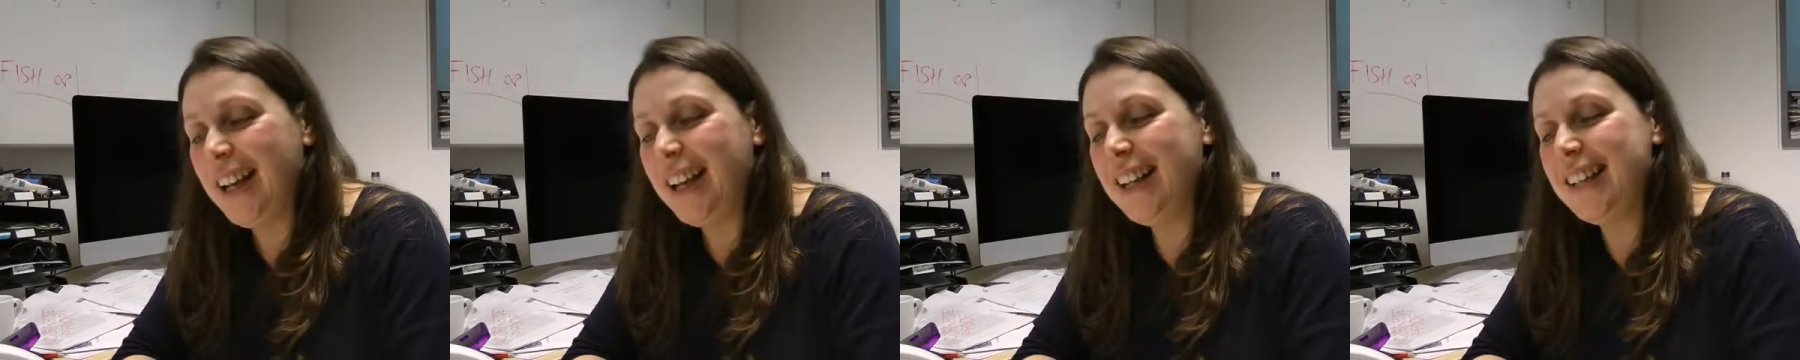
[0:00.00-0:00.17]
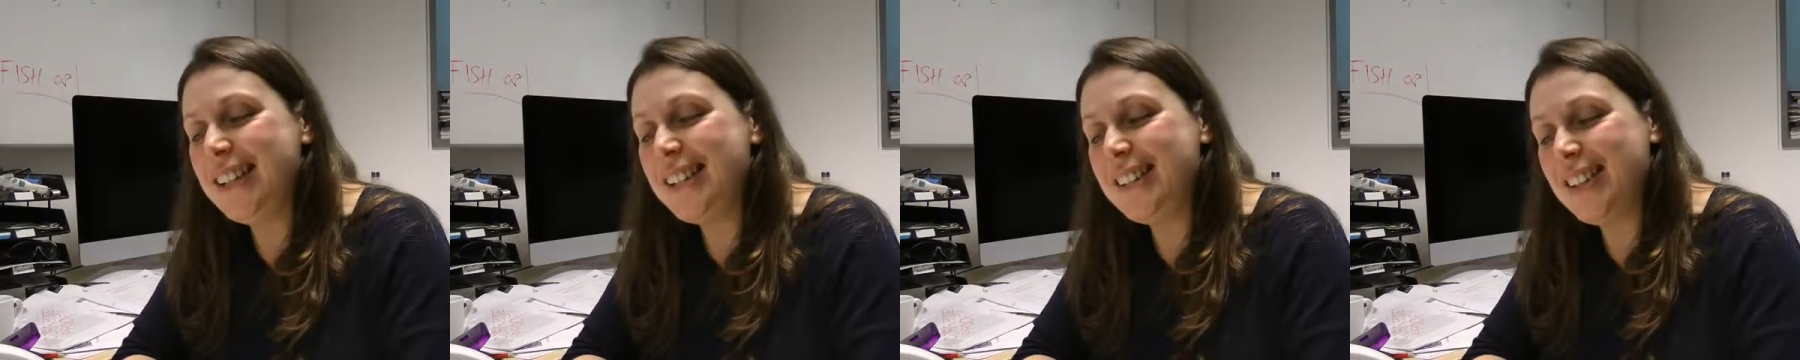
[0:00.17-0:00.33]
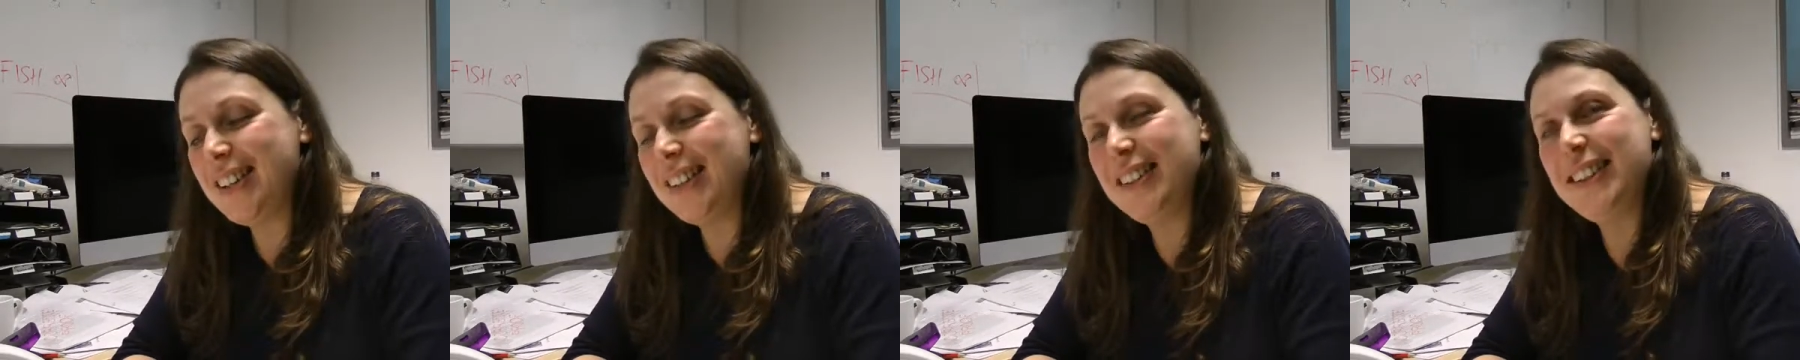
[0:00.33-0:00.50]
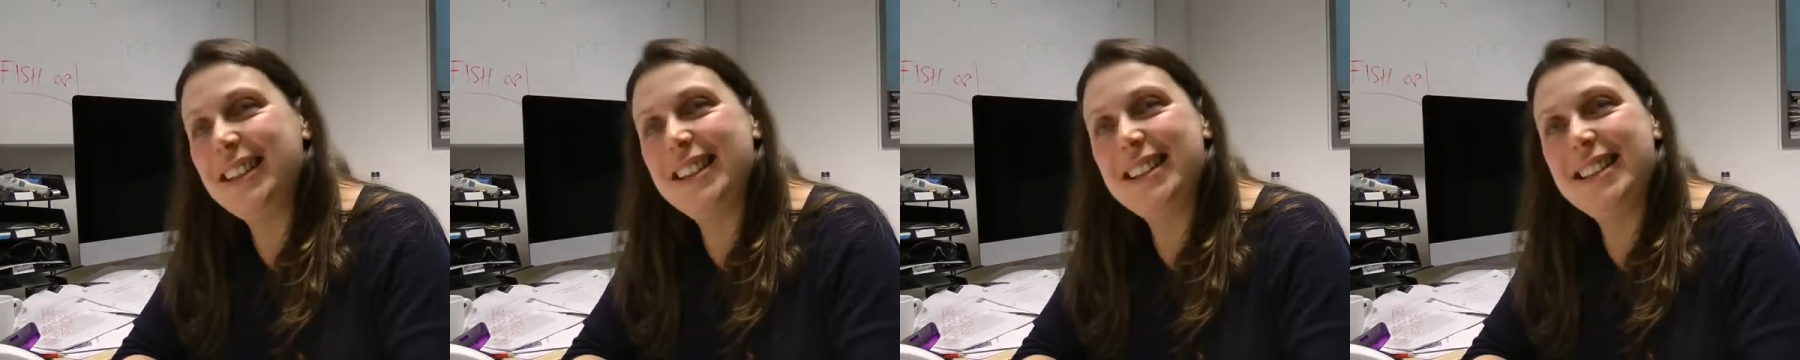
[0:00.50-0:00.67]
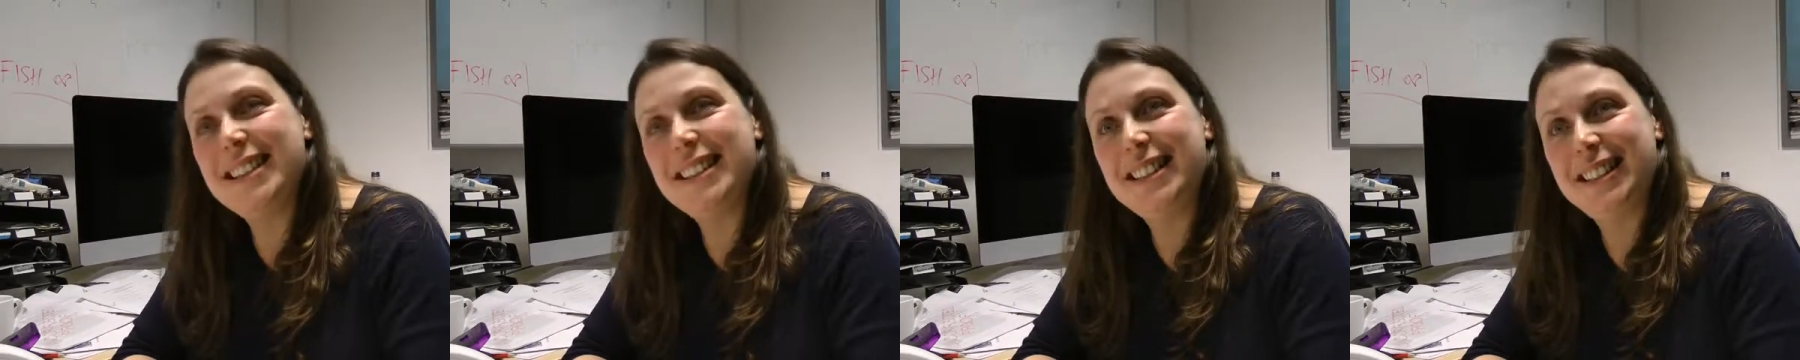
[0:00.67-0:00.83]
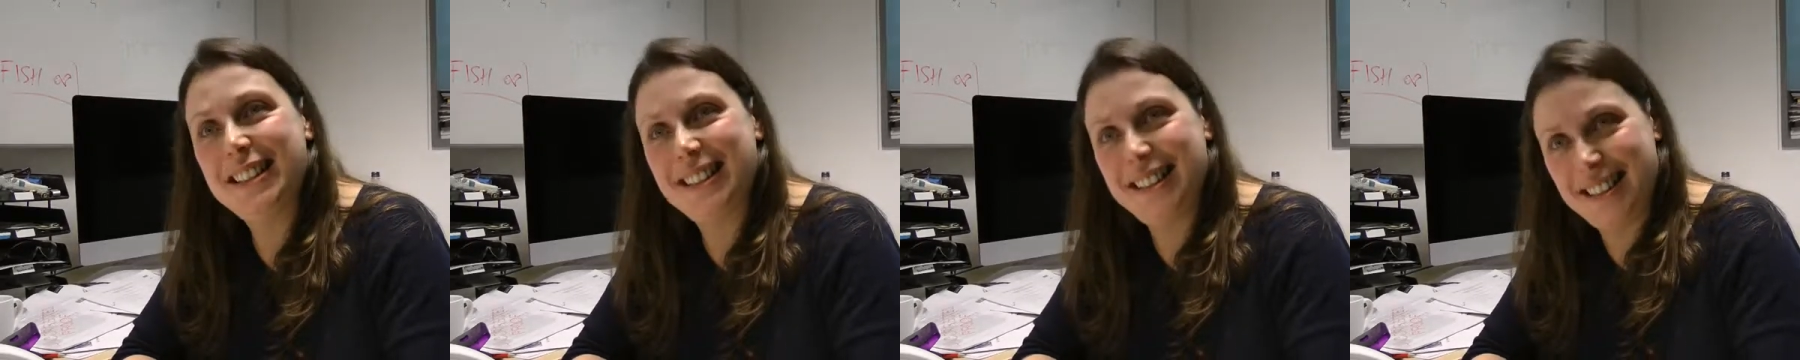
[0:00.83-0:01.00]
And so
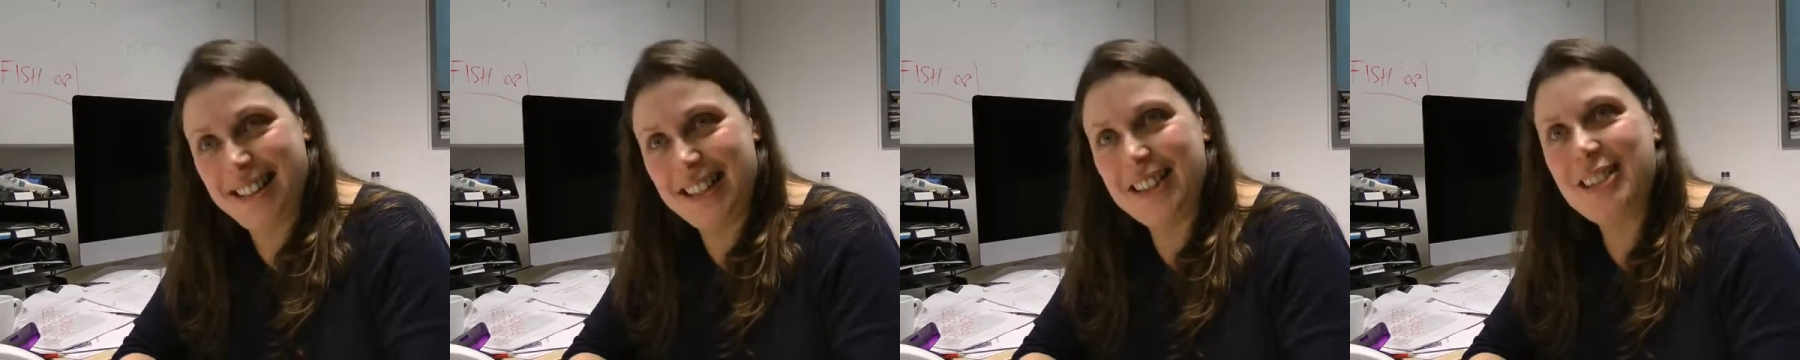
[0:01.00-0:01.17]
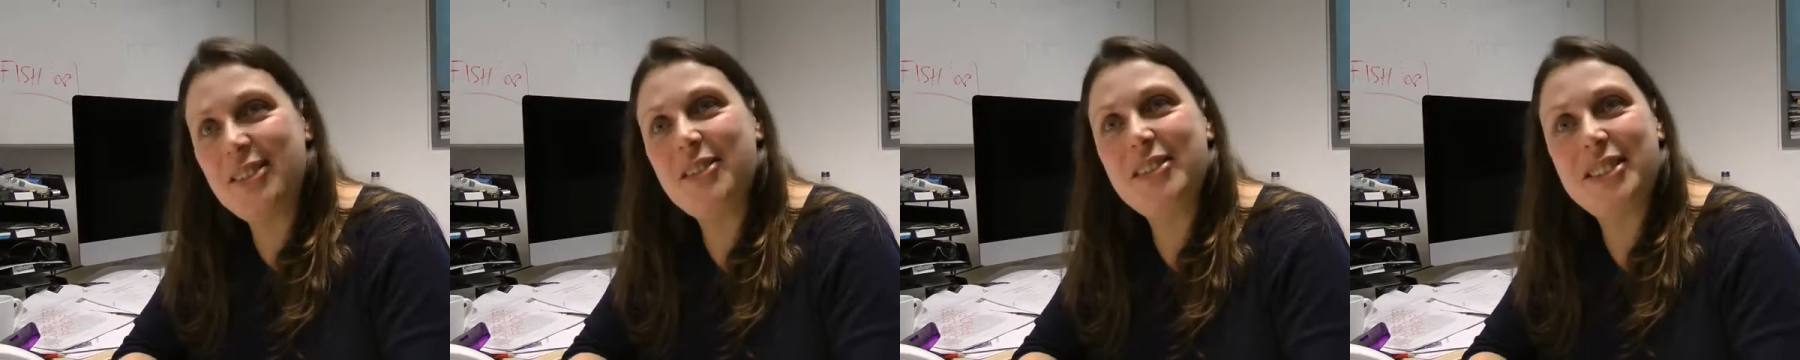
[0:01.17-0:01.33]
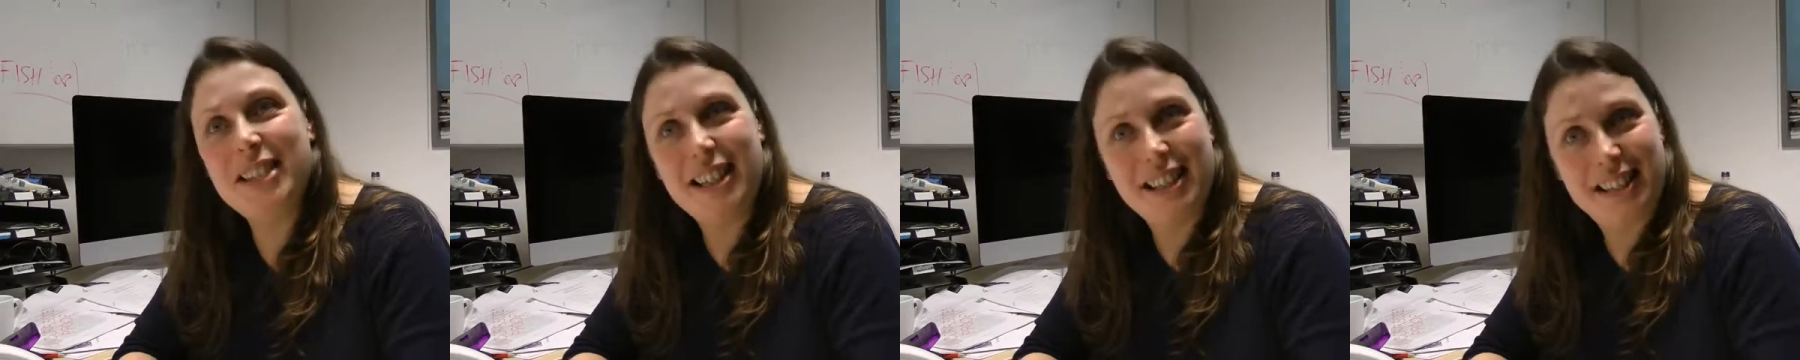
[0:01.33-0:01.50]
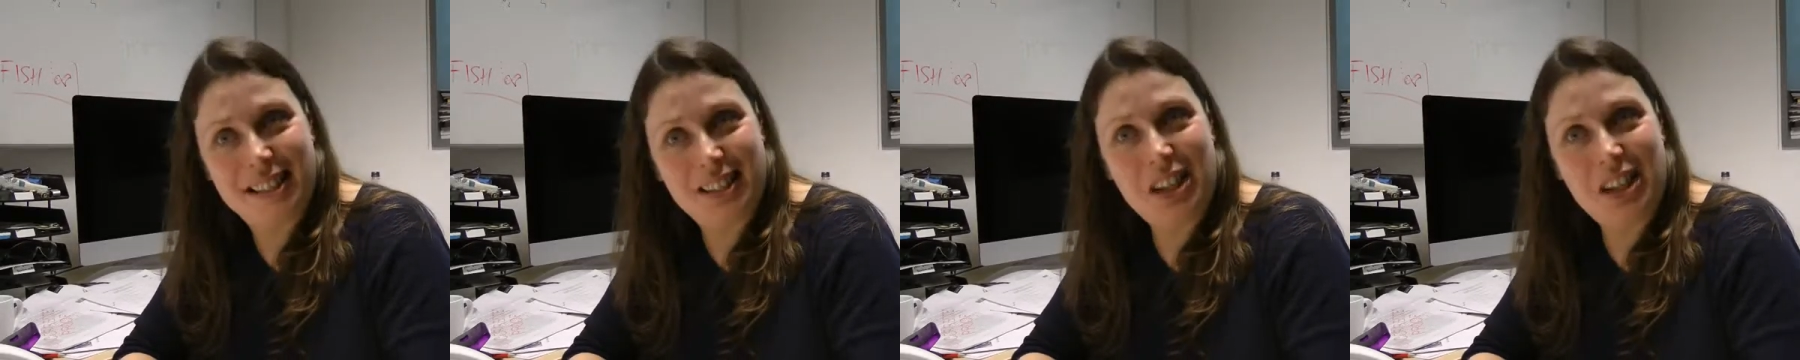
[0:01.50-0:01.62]
there's obviously a